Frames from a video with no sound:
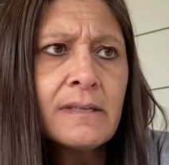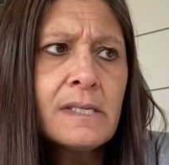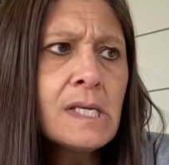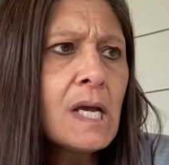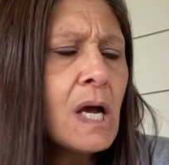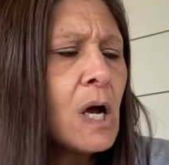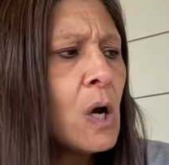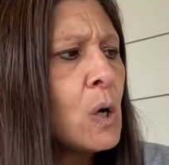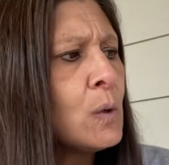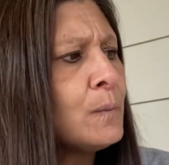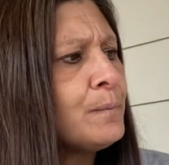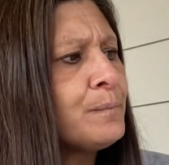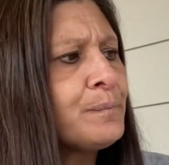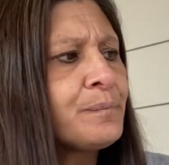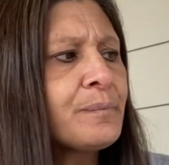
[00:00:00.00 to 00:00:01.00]

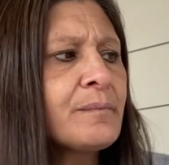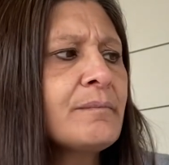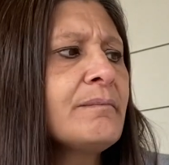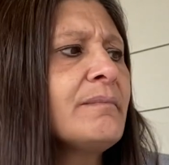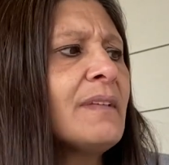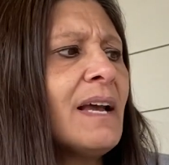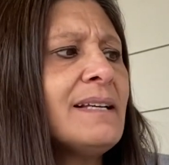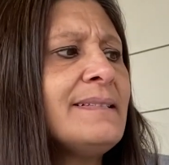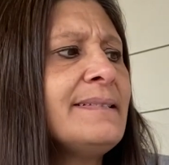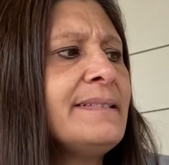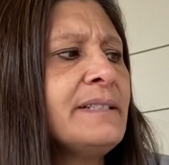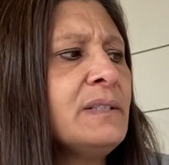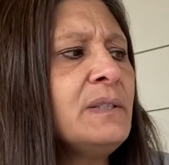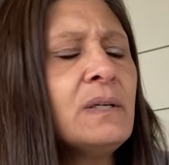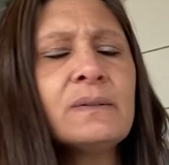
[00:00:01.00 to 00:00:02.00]
"No, I
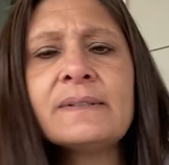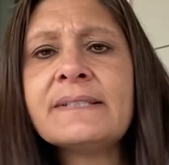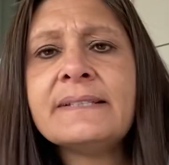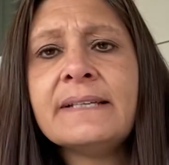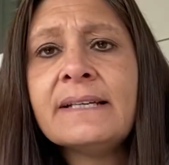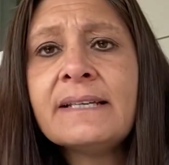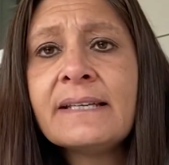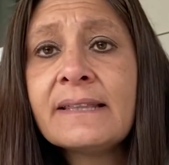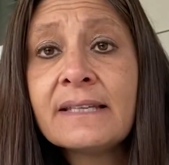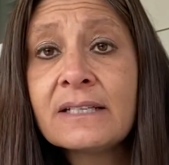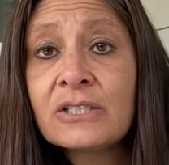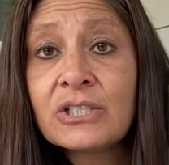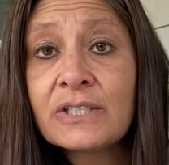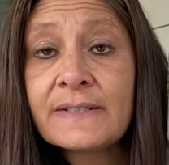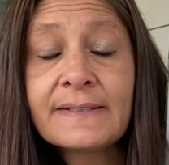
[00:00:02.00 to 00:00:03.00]
still don't see anything,"
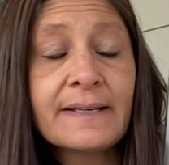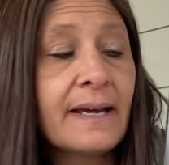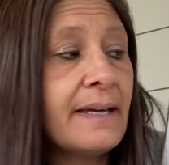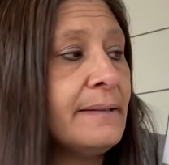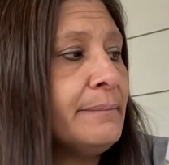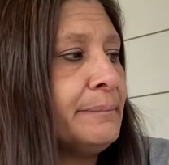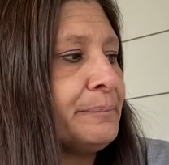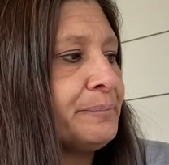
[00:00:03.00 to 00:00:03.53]
she said.